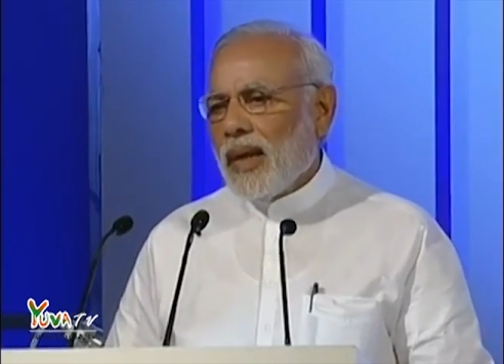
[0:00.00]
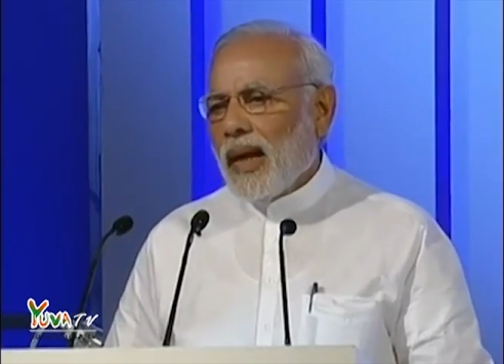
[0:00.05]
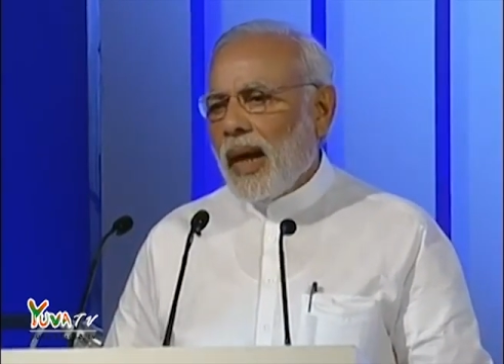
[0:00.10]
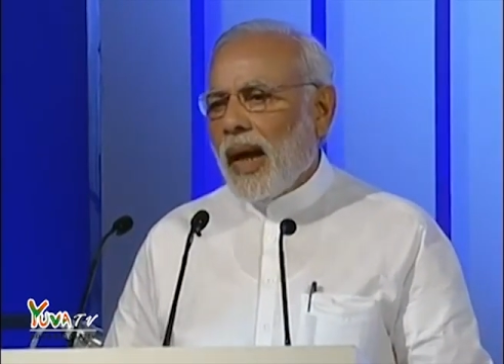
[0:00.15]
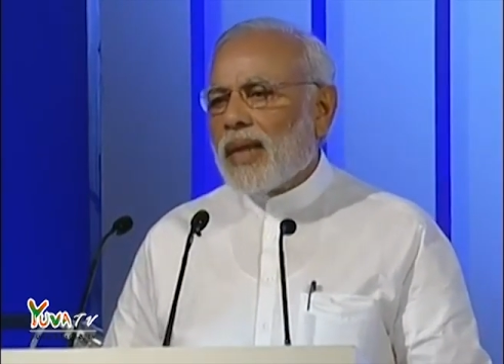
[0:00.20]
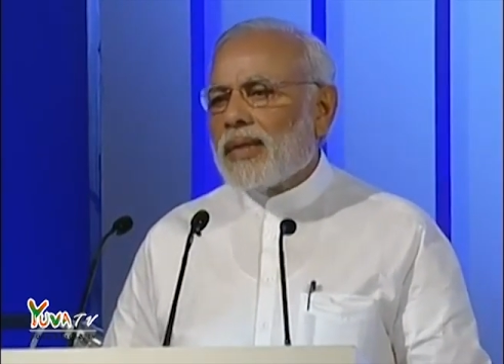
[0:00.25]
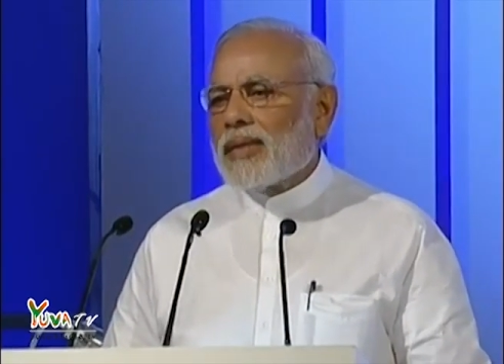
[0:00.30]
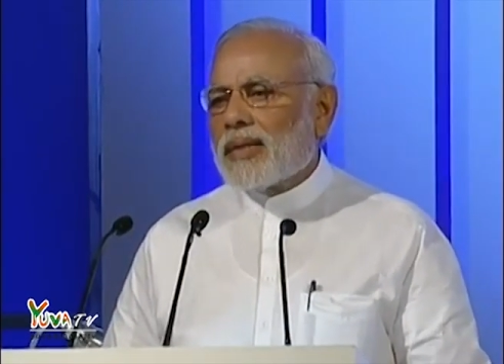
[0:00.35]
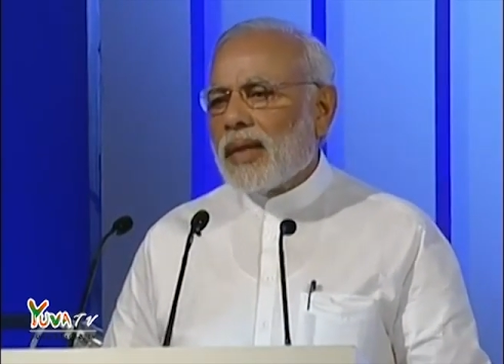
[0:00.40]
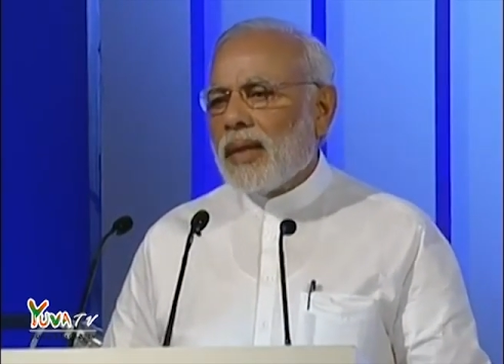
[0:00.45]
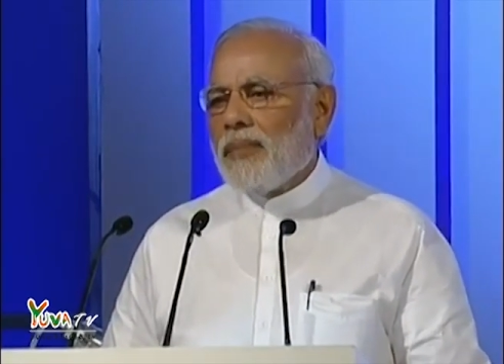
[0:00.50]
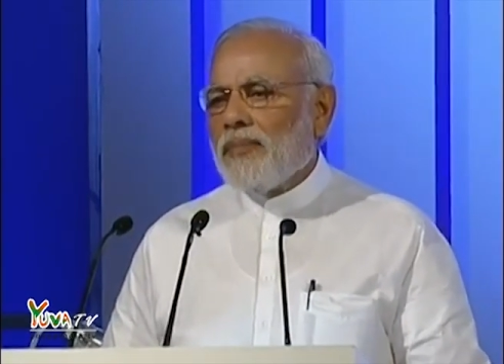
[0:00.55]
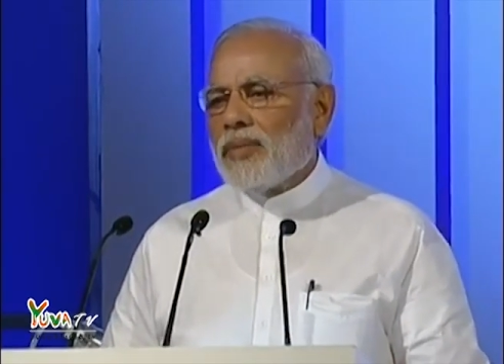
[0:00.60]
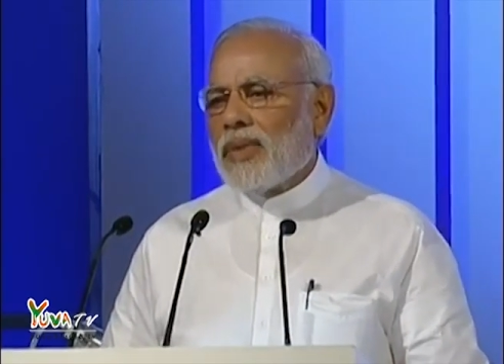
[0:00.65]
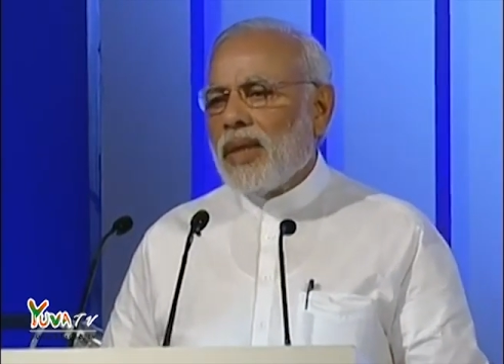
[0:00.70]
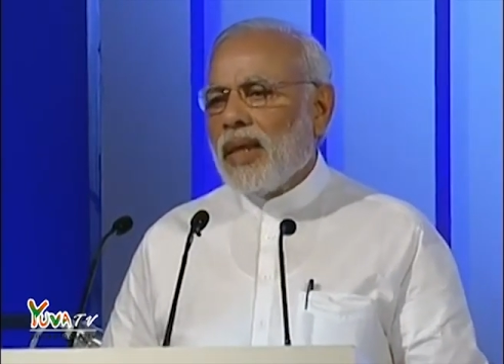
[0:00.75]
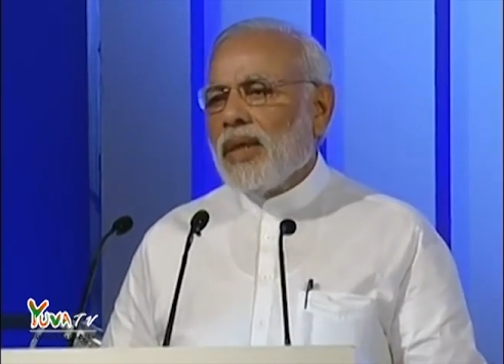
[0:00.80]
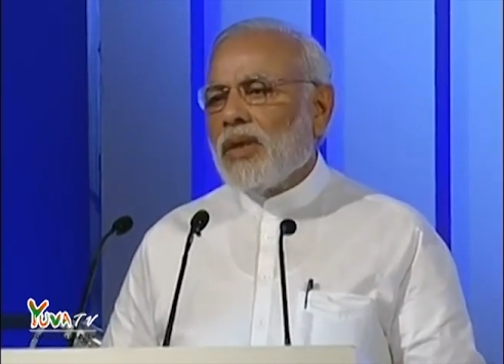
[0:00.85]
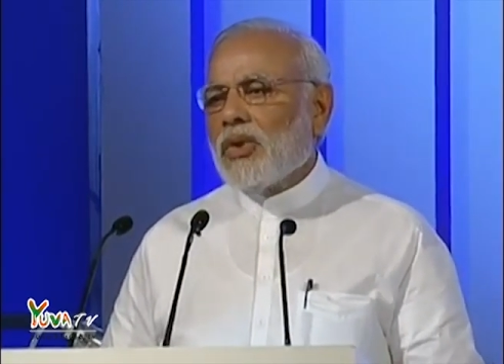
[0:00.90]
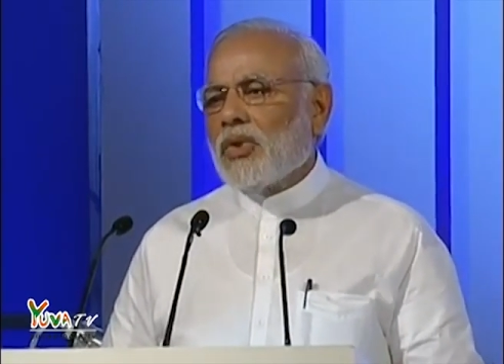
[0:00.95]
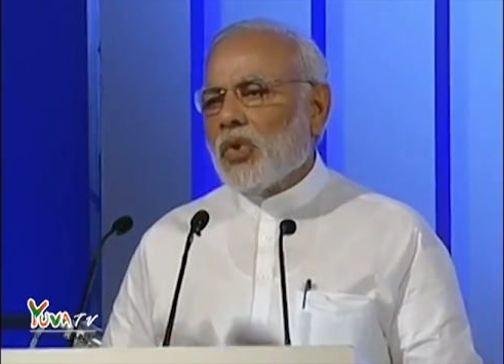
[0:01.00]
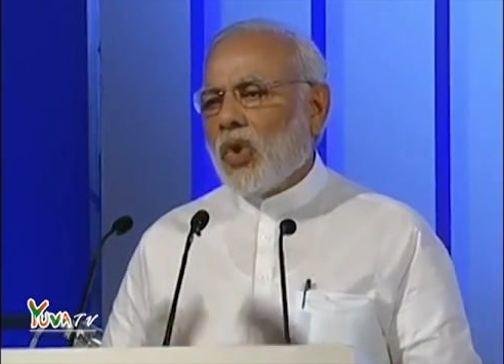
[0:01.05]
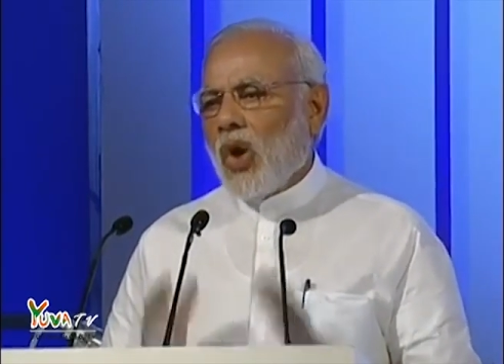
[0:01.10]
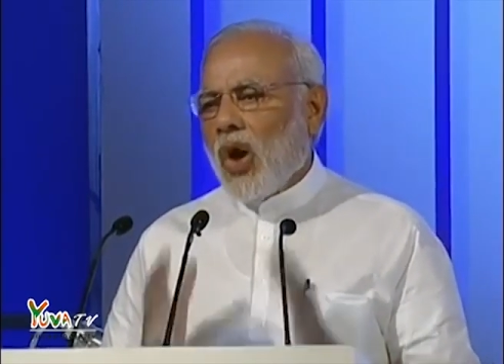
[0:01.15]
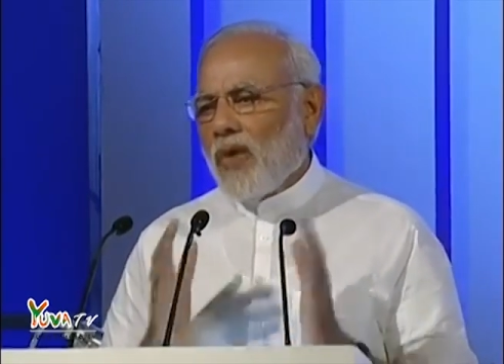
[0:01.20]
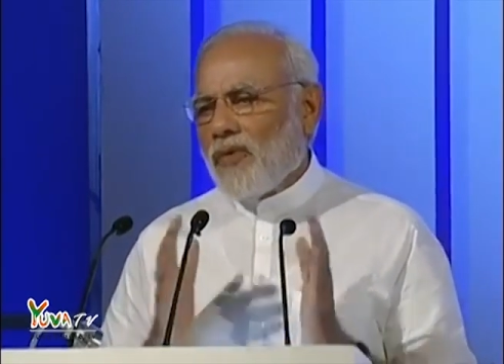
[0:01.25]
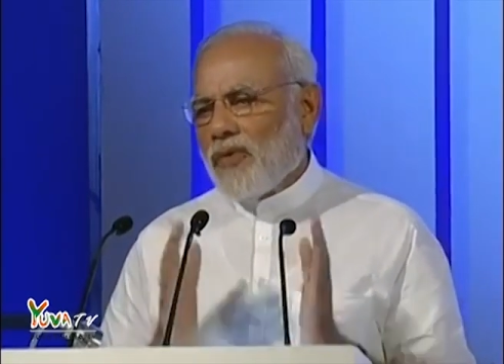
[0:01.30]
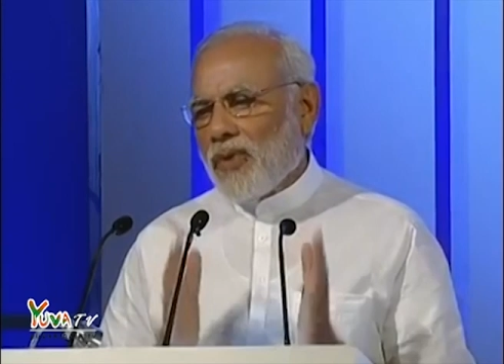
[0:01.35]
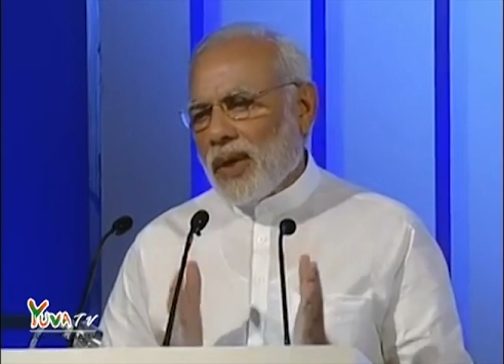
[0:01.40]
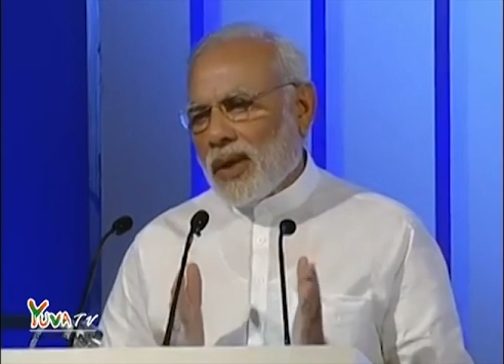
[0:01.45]
has something to
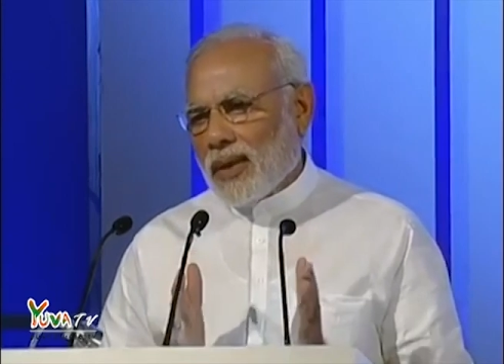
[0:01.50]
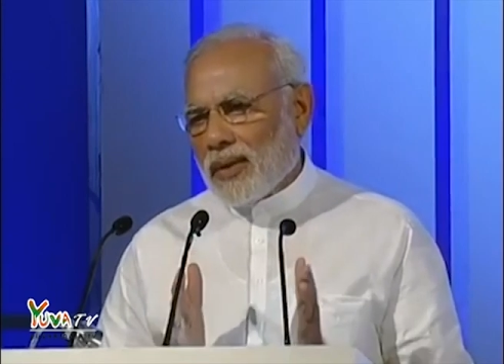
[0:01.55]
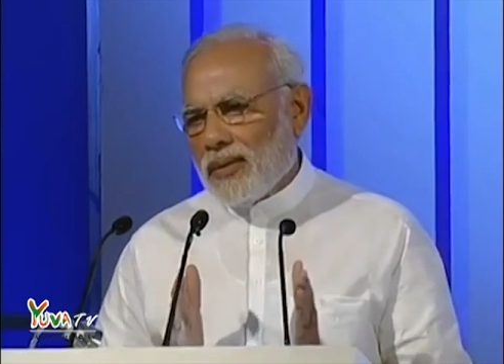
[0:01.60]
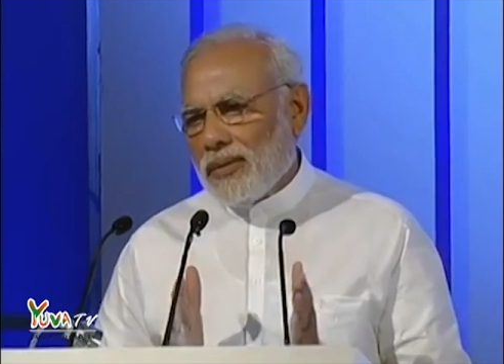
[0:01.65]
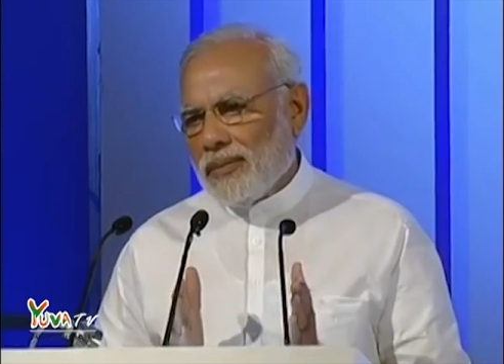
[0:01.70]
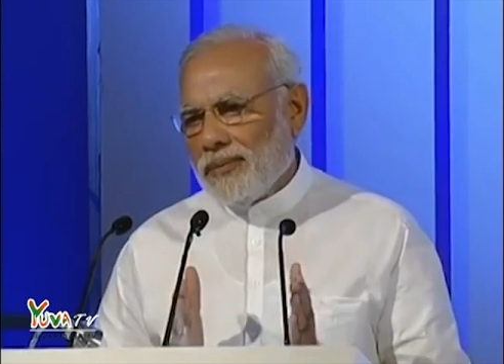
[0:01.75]
offer,